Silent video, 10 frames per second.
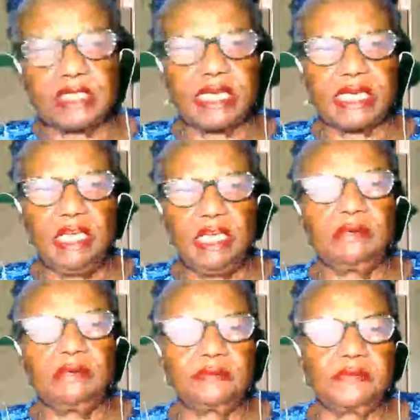thinking
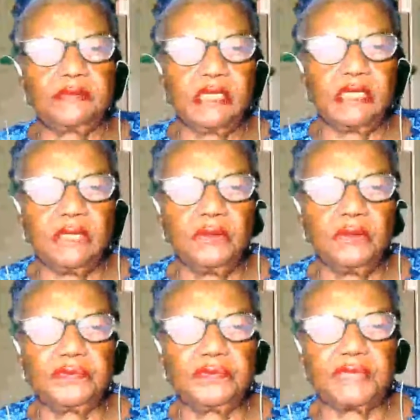that
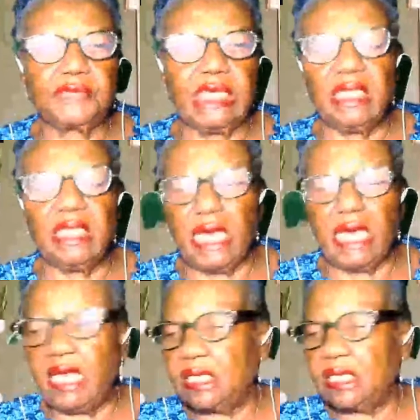it might work
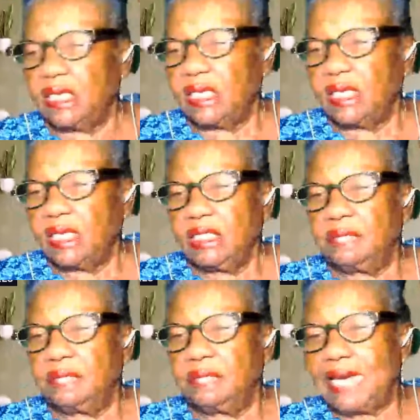and then it's not
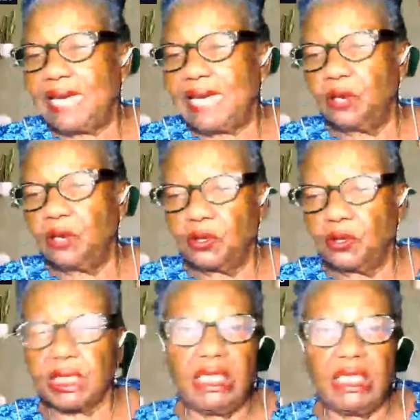working.
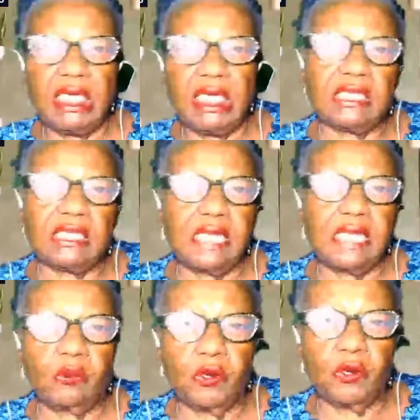Okay.
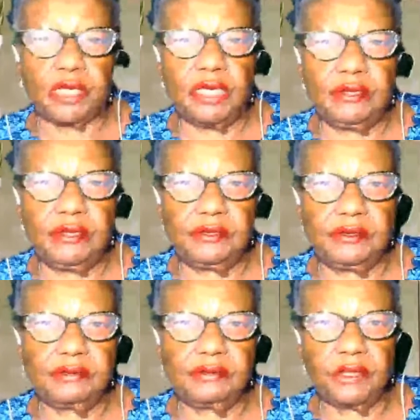And I
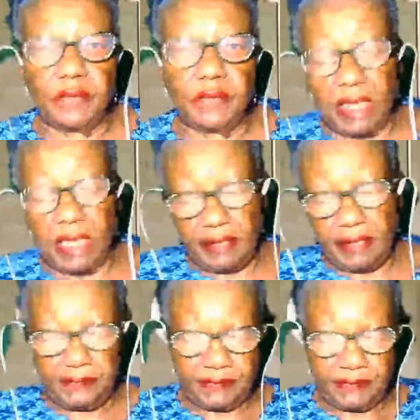had been
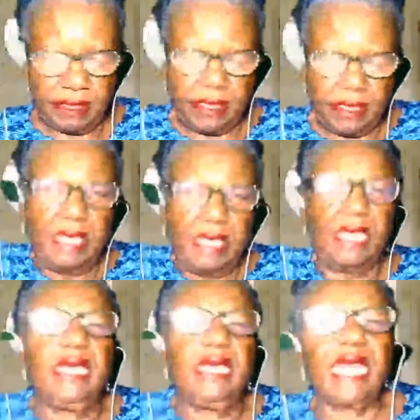referring a lot of
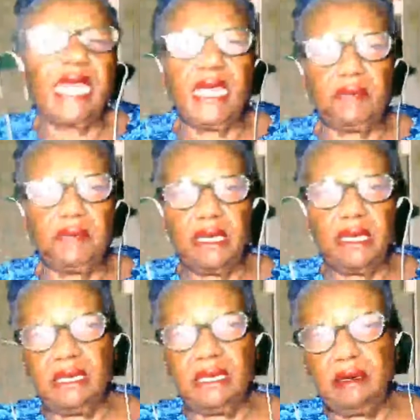people to this
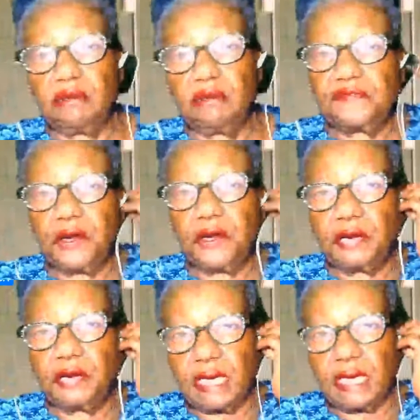station.
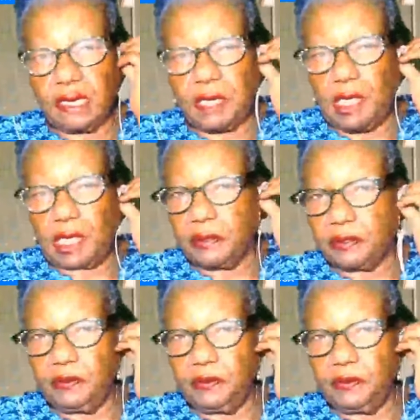I mean,
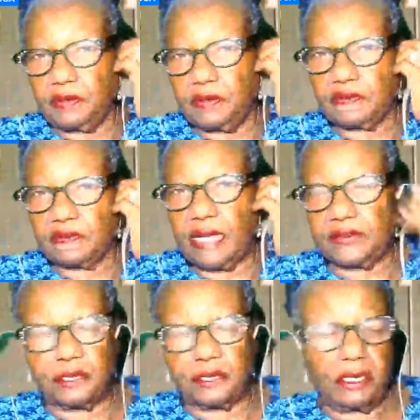because it
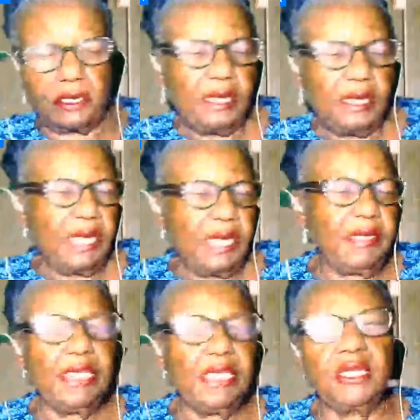all
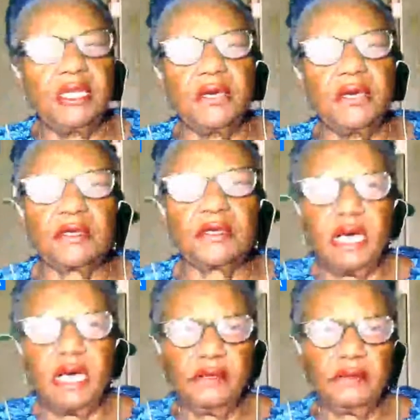depends on
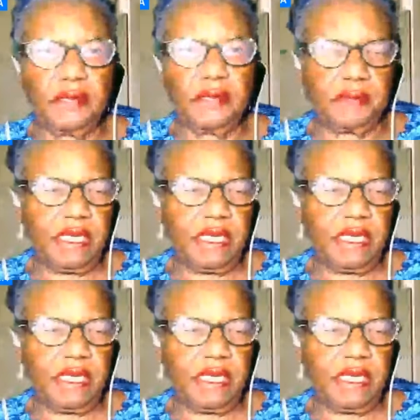too